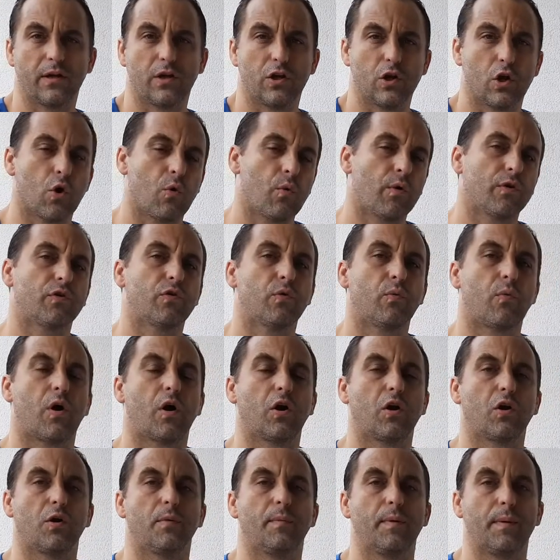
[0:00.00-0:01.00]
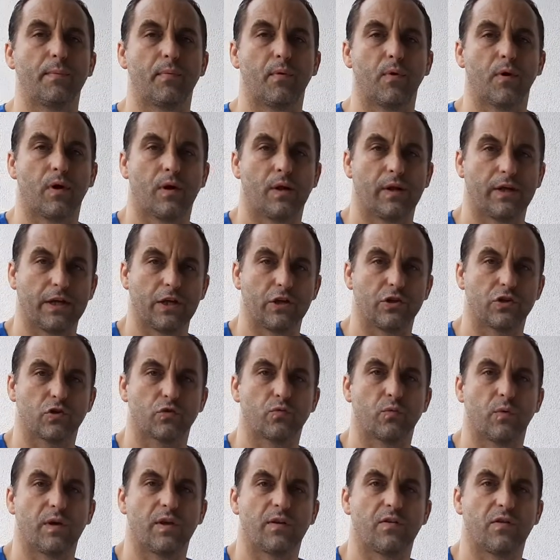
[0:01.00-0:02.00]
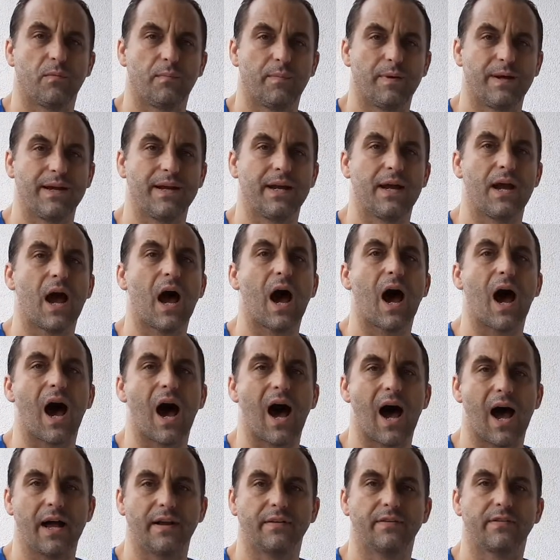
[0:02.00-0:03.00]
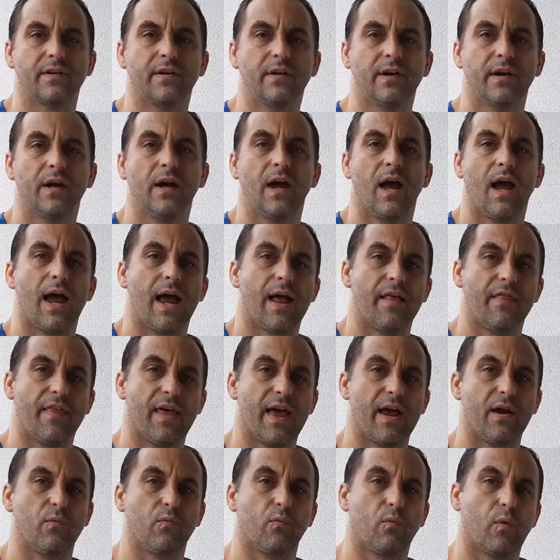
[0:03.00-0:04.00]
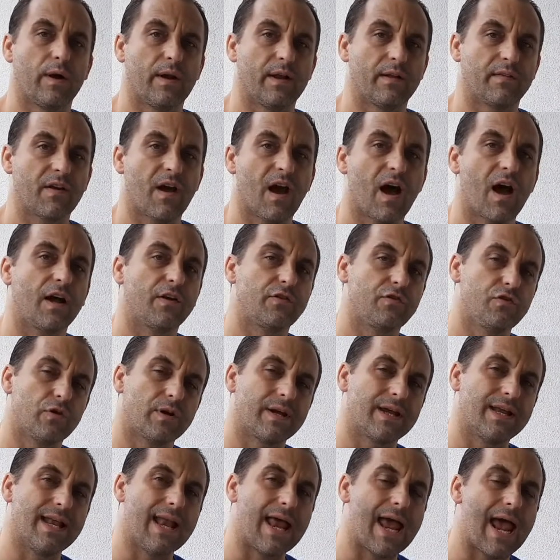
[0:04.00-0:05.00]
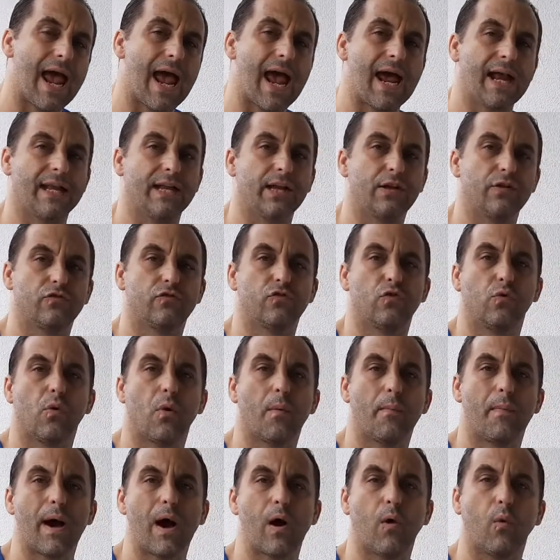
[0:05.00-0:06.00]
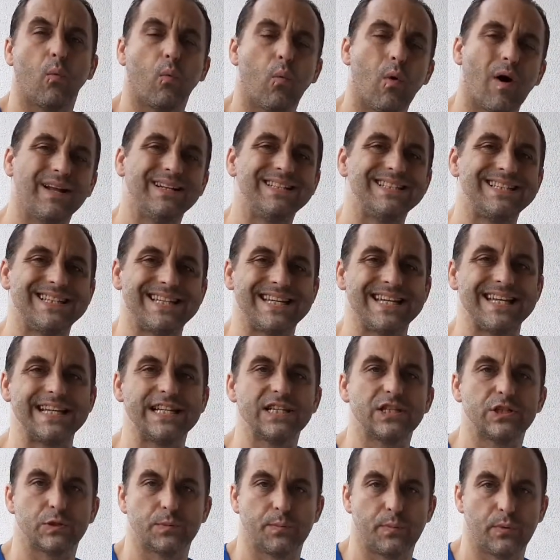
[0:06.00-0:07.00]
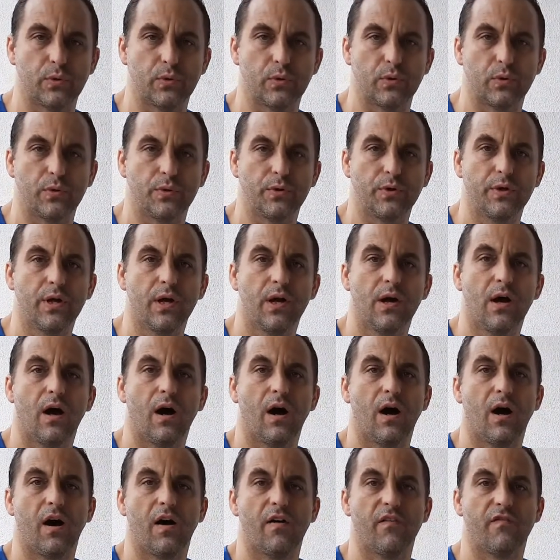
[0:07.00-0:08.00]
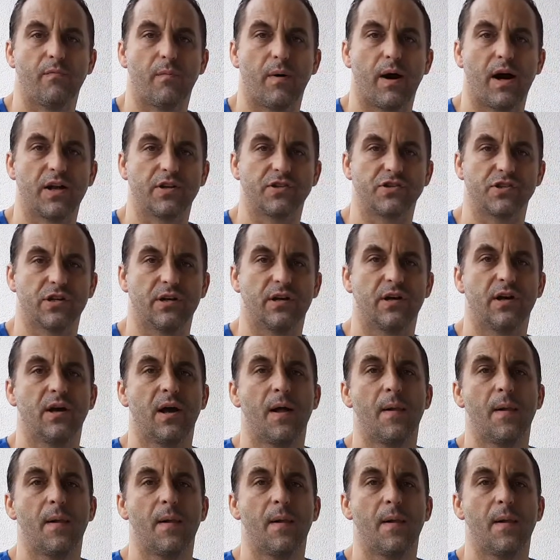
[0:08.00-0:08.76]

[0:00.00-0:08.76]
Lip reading: You don't want the water to be boiling, you just want it to be hot. And then when it's hot, you can add it to about 1 teaspoon of matcha.